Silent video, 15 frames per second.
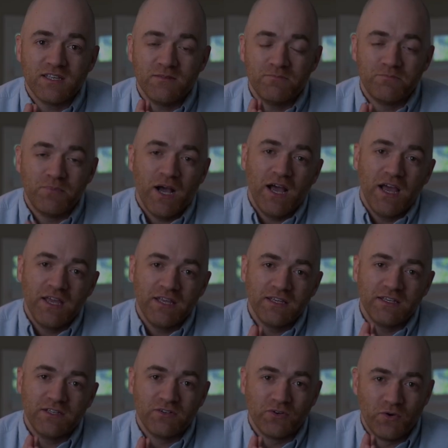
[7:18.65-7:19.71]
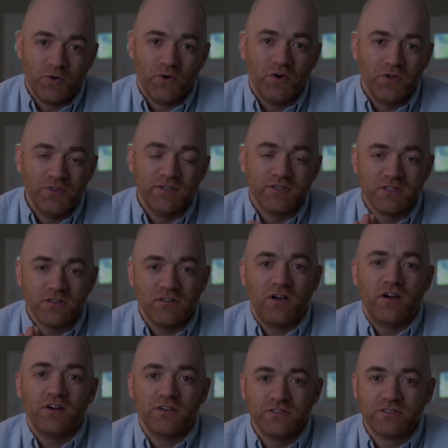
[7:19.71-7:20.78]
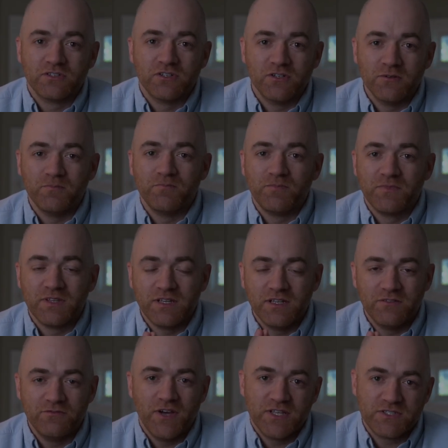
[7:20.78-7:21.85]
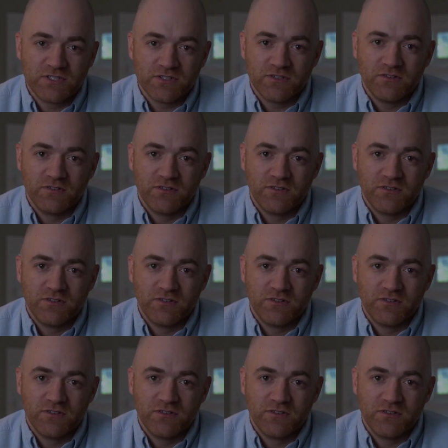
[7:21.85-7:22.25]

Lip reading: a buy and hold long-term investor.